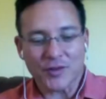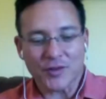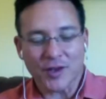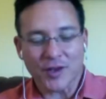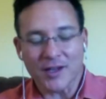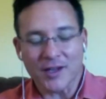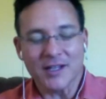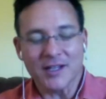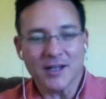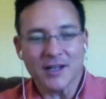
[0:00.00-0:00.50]

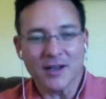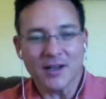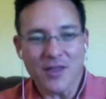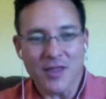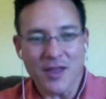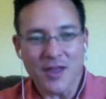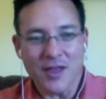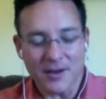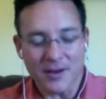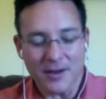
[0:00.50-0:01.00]
idea
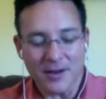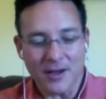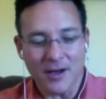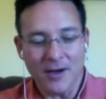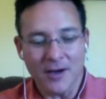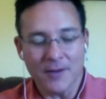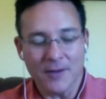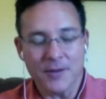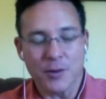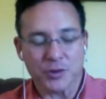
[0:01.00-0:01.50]
that
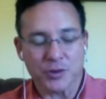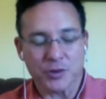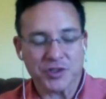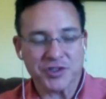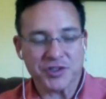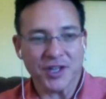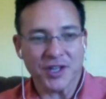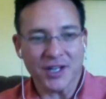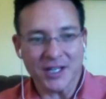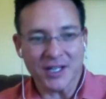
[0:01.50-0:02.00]
there was a
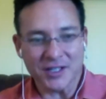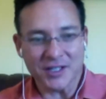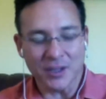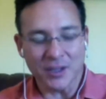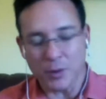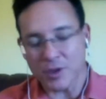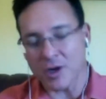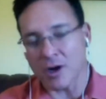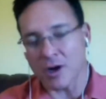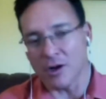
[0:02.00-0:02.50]
study done
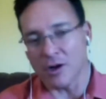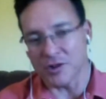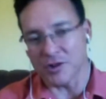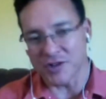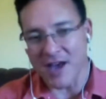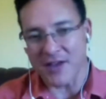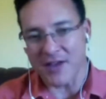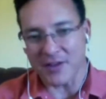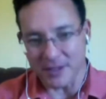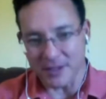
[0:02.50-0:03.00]
with college
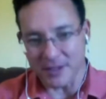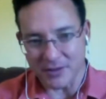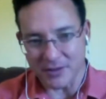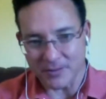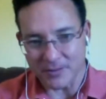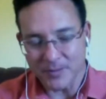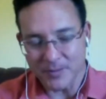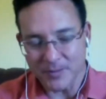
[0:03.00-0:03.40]
athletes,